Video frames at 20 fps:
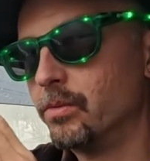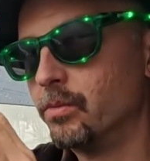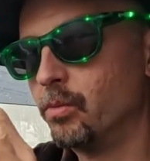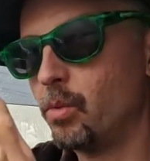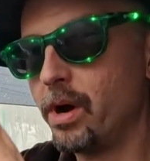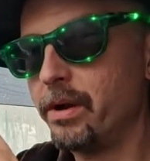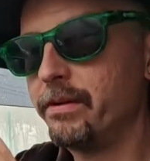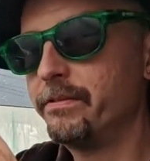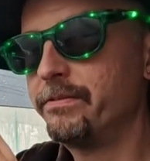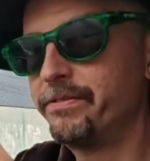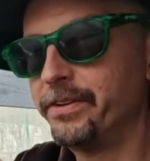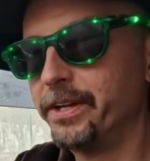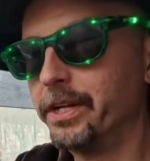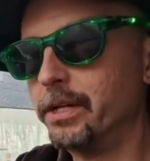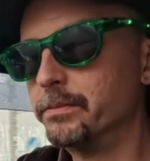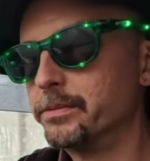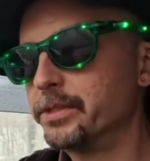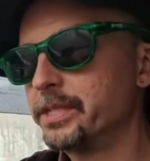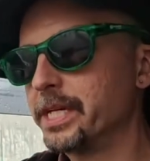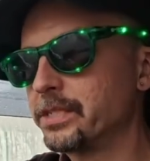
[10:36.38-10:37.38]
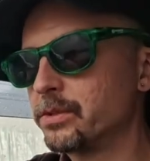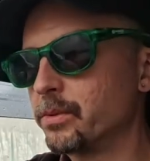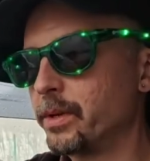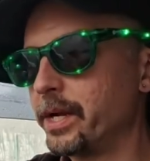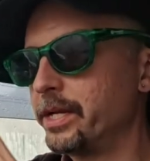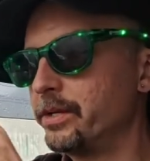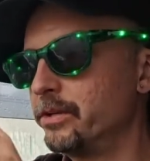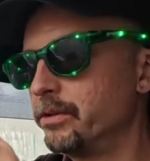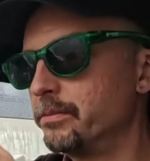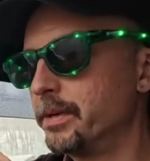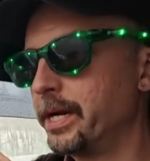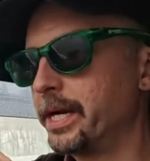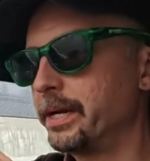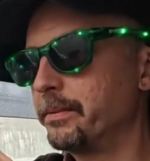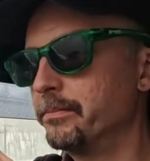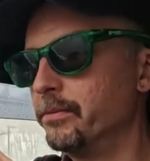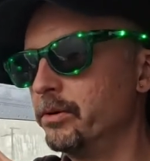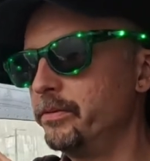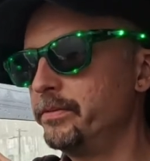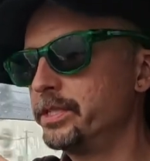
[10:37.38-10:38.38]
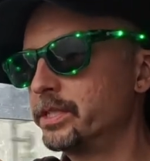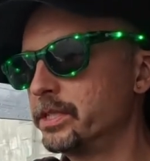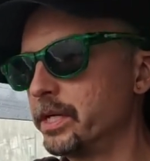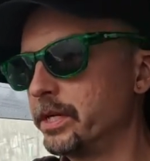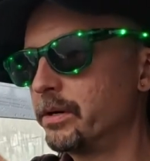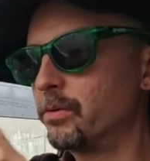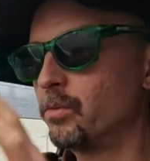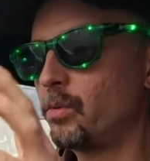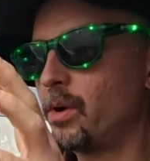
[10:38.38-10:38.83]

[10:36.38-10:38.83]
One Films. That's what I do my movies under.